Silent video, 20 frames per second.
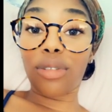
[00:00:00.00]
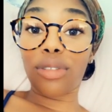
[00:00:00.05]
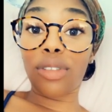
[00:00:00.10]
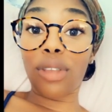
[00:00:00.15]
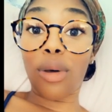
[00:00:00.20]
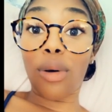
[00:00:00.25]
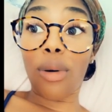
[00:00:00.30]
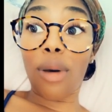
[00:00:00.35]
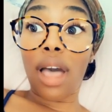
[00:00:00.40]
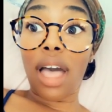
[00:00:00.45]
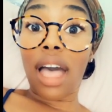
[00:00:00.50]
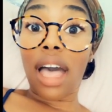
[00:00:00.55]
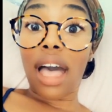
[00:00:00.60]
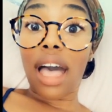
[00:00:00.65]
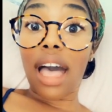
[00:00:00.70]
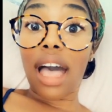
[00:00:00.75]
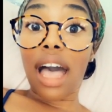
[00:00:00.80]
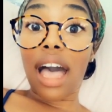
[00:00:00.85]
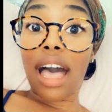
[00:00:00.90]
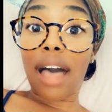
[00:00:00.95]
So
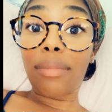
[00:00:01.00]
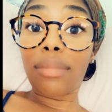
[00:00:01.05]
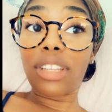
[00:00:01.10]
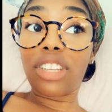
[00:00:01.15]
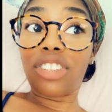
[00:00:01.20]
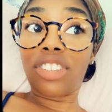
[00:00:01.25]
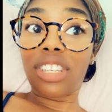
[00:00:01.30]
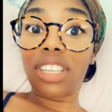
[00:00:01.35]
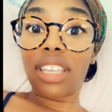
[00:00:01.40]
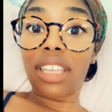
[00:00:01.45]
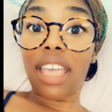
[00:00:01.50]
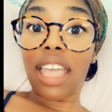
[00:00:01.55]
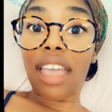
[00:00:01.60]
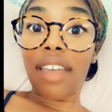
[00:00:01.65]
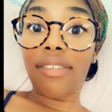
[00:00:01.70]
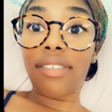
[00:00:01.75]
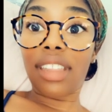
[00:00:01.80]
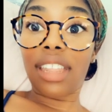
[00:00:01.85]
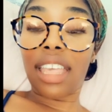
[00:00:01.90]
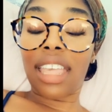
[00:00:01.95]
I'm legit
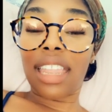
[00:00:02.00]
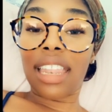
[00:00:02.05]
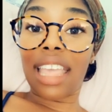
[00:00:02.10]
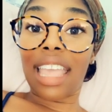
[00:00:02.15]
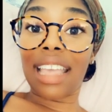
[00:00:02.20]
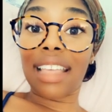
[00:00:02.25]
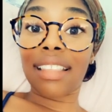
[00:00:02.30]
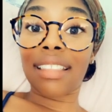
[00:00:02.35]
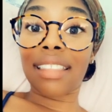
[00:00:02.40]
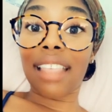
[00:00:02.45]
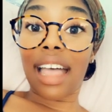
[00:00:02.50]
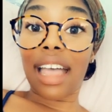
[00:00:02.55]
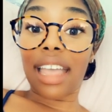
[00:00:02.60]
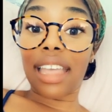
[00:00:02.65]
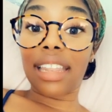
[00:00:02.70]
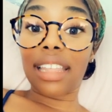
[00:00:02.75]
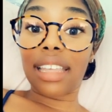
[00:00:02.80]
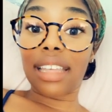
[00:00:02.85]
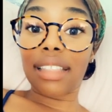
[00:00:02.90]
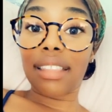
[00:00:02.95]
having an
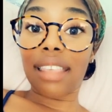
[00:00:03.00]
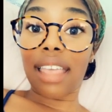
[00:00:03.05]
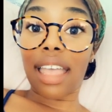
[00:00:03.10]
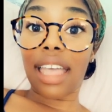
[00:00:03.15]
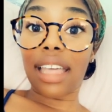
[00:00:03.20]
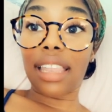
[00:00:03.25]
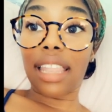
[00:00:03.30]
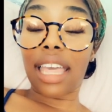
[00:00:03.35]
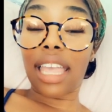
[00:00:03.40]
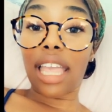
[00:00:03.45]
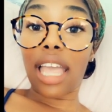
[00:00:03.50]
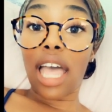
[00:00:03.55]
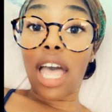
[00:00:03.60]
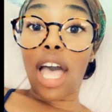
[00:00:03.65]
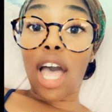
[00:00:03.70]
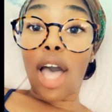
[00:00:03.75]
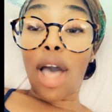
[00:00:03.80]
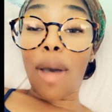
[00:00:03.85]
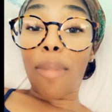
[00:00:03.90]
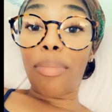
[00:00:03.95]
anxiety attack, like
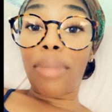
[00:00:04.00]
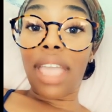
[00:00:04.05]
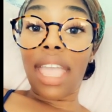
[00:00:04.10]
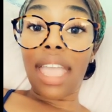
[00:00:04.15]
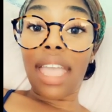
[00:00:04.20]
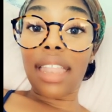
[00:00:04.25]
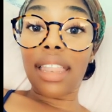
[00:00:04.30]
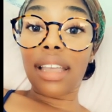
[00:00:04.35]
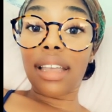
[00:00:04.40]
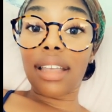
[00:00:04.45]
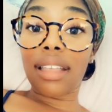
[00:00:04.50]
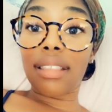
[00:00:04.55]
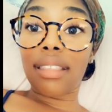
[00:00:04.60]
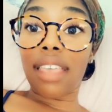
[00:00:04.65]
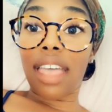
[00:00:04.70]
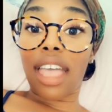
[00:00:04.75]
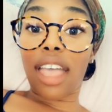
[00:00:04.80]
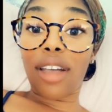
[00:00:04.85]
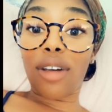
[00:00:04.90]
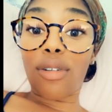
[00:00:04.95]
panic
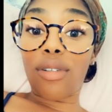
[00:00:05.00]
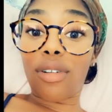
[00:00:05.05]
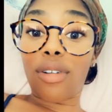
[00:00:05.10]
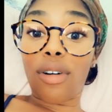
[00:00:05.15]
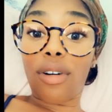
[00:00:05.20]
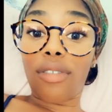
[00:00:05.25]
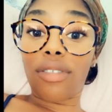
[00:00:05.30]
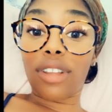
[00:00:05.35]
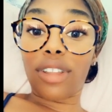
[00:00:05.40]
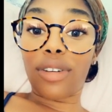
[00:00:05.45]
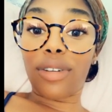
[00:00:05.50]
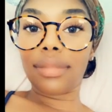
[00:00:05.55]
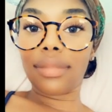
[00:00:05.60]
attack on overload.